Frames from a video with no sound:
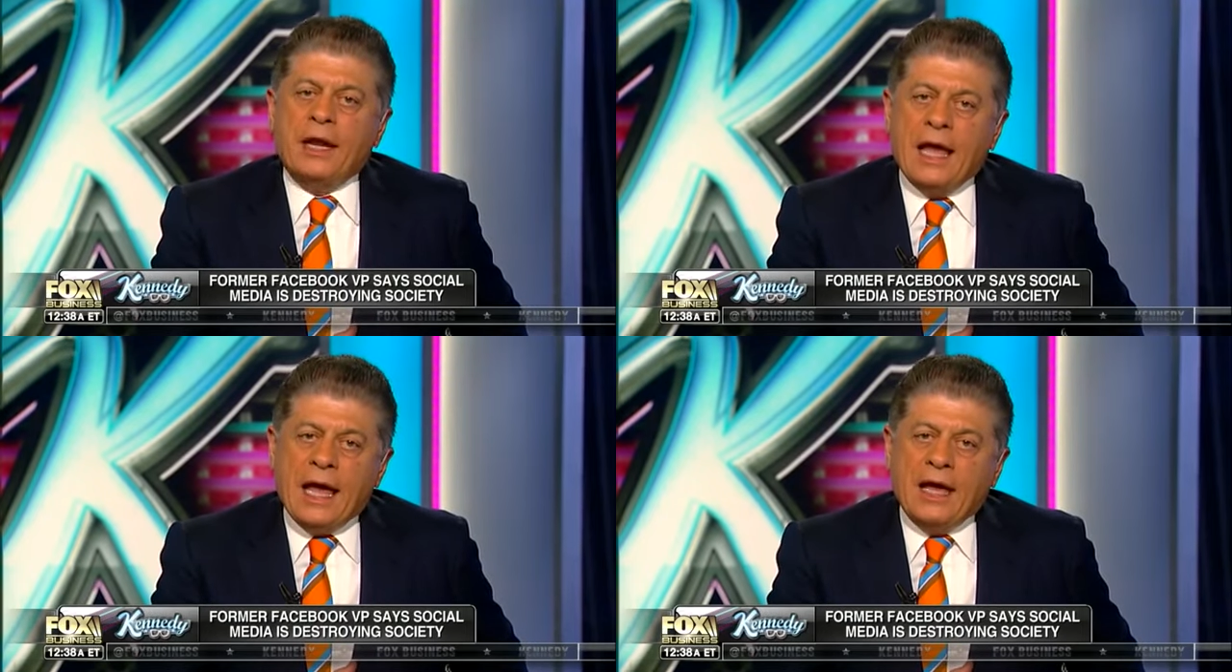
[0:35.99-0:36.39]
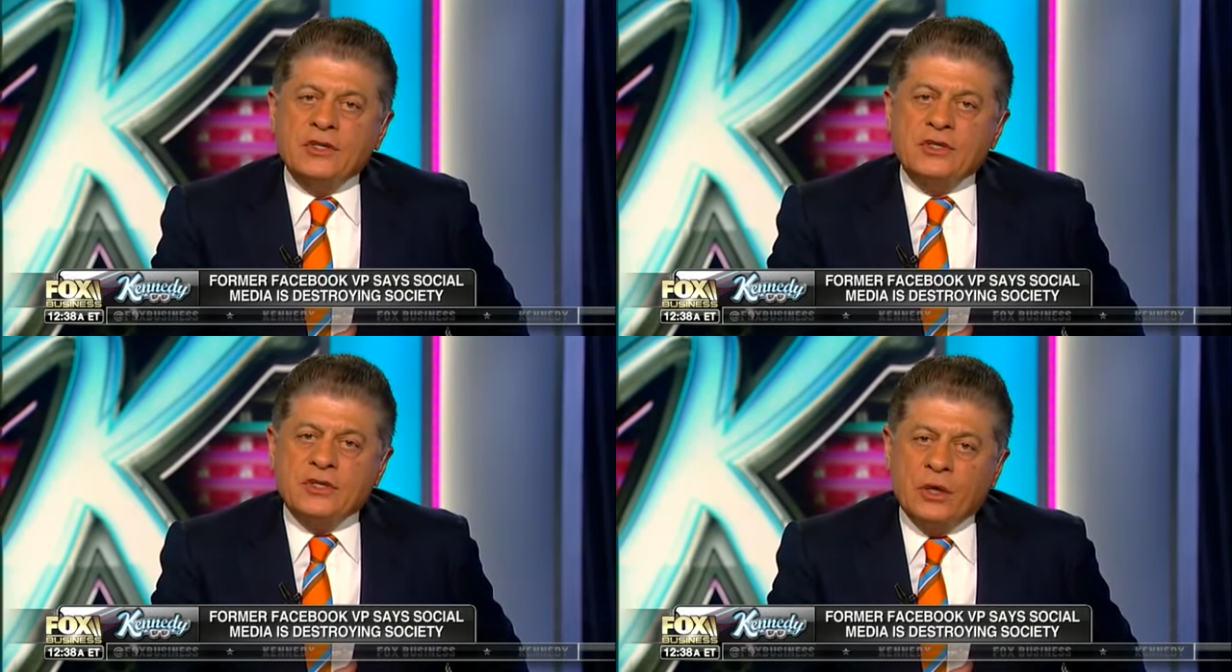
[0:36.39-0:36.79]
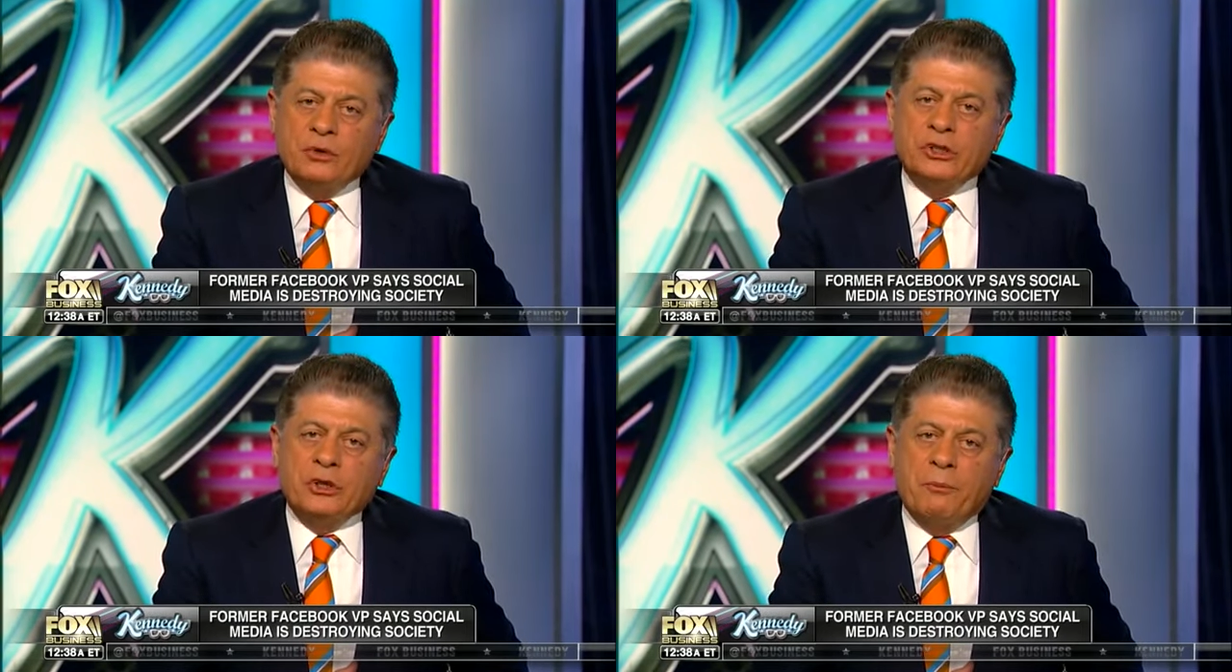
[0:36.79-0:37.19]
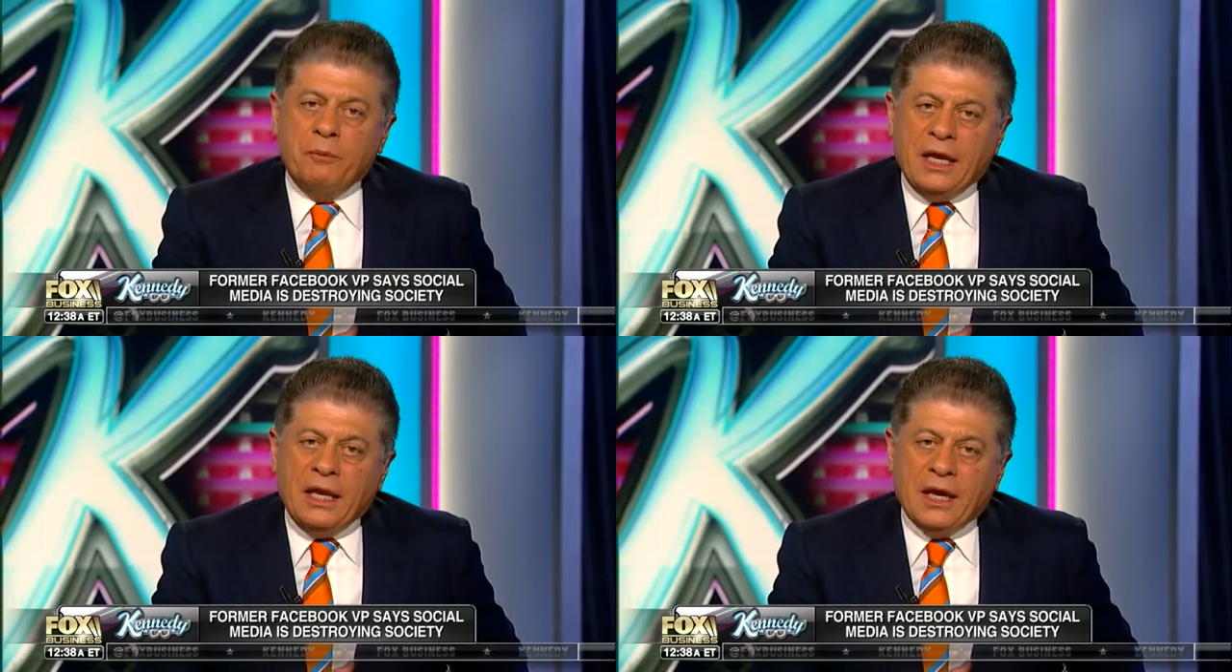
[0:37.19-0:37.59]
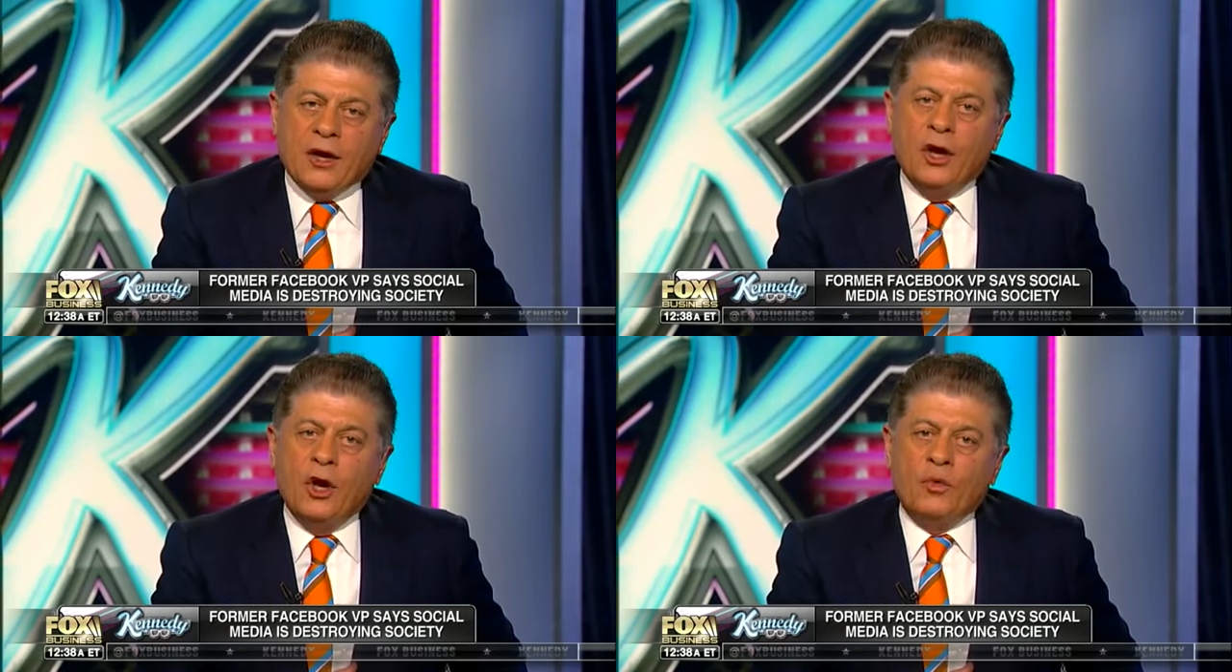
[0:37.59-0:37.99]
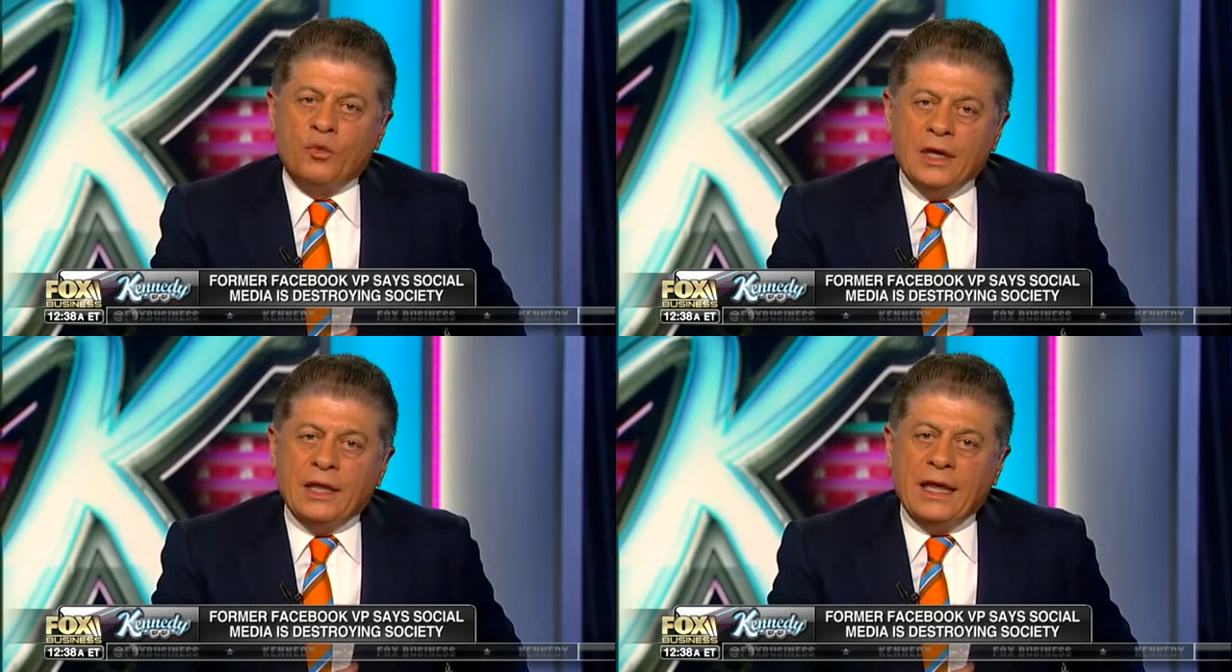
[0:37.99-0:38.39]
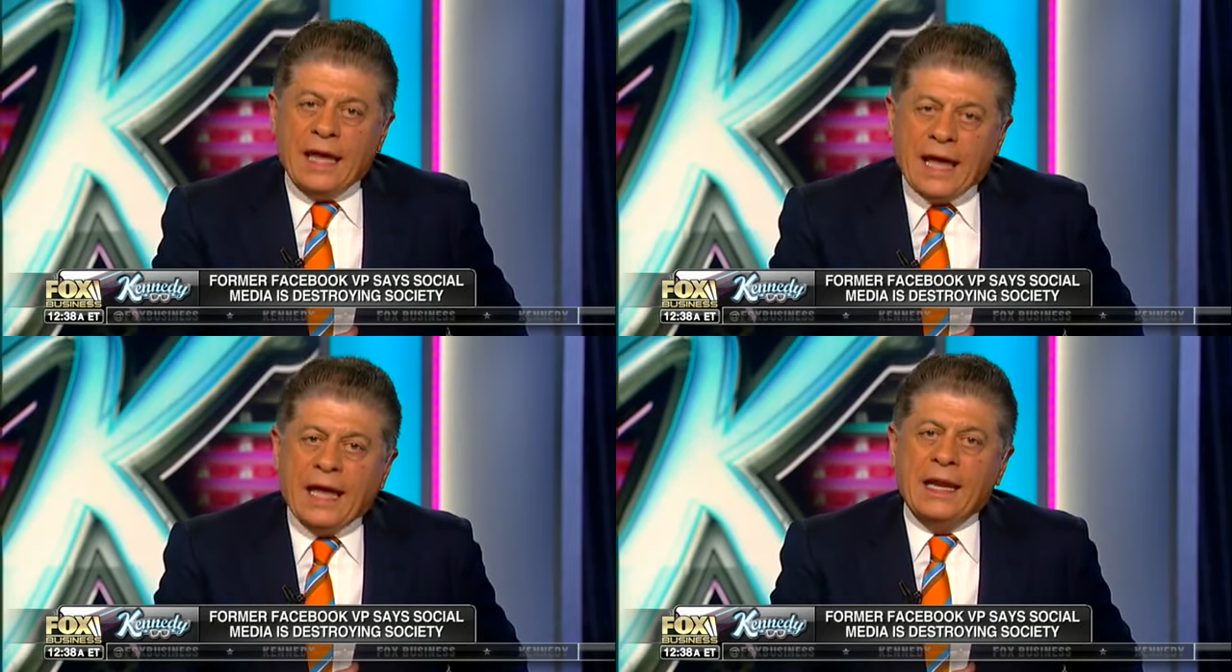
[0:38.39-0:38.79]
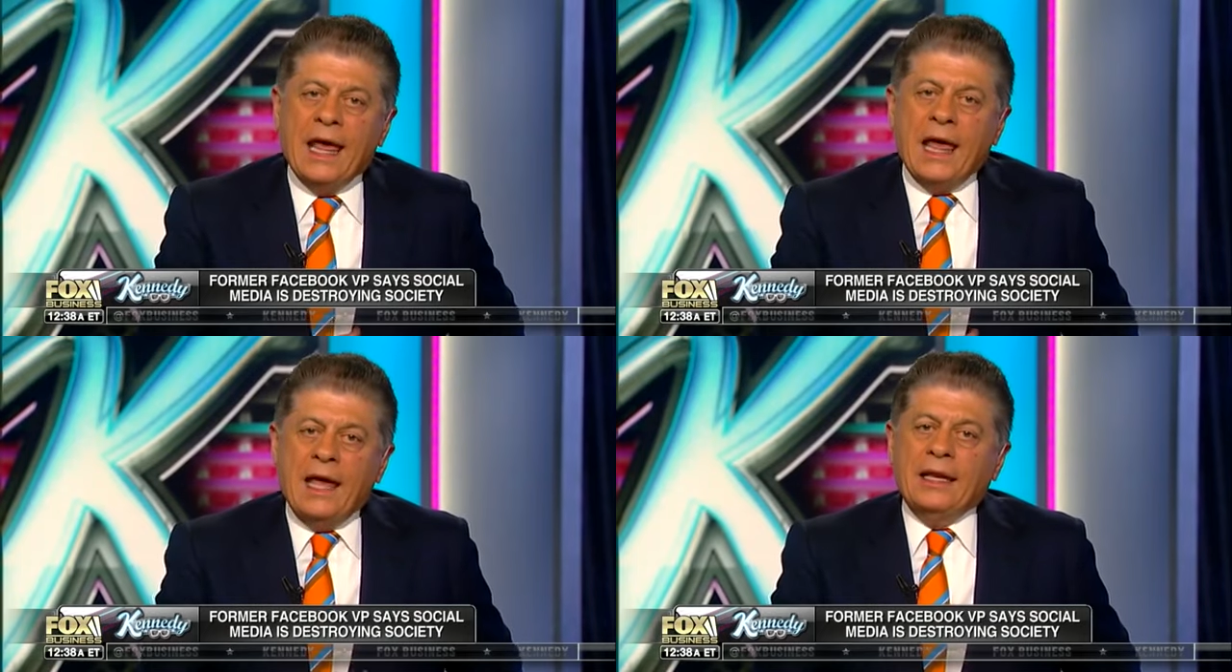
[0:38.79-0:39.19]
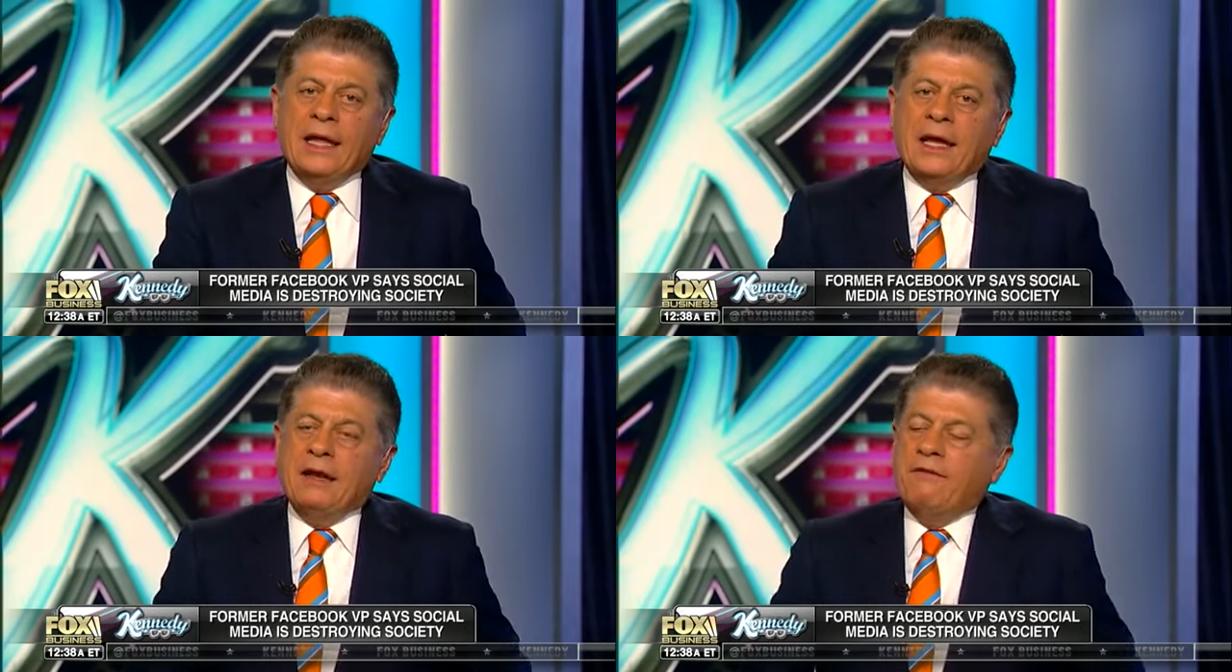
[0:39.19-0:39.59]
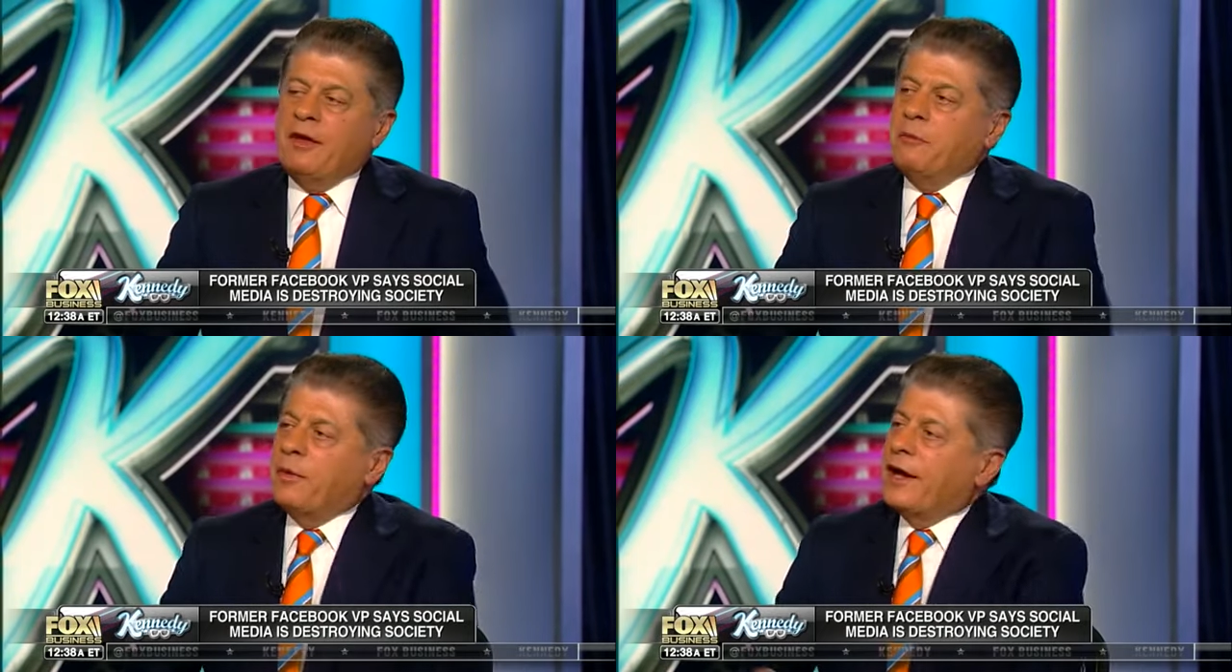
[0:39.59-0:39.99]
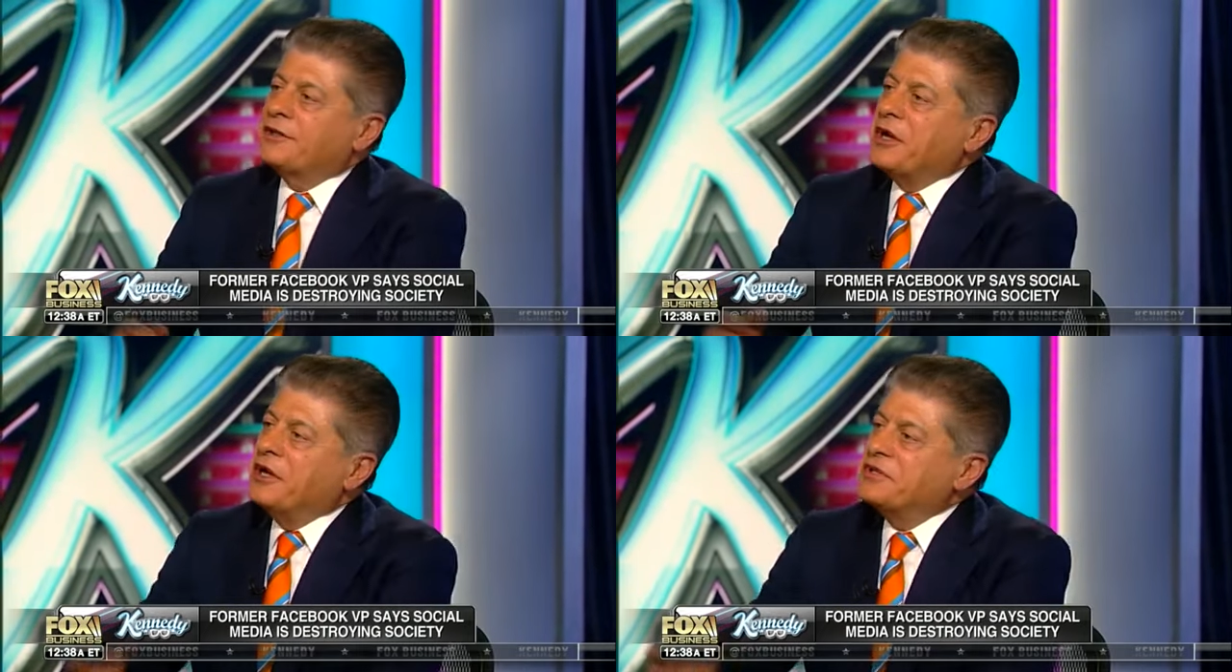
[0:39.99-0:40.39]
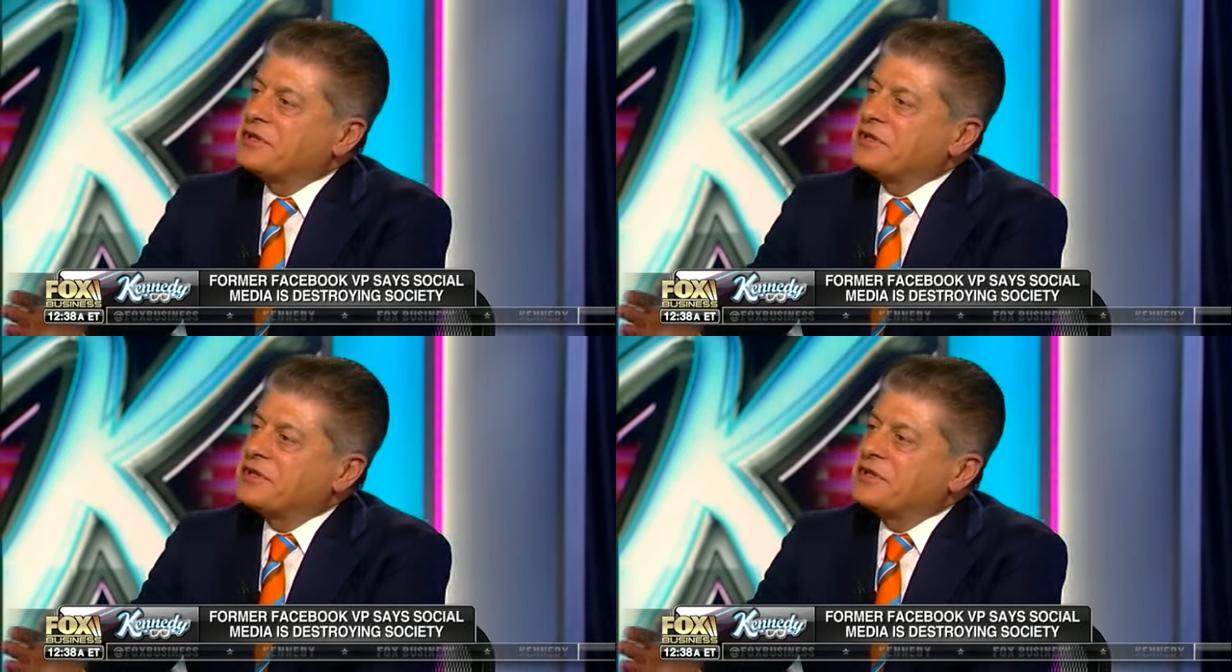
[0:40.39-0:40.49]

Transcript: But has social media really had a negative impact on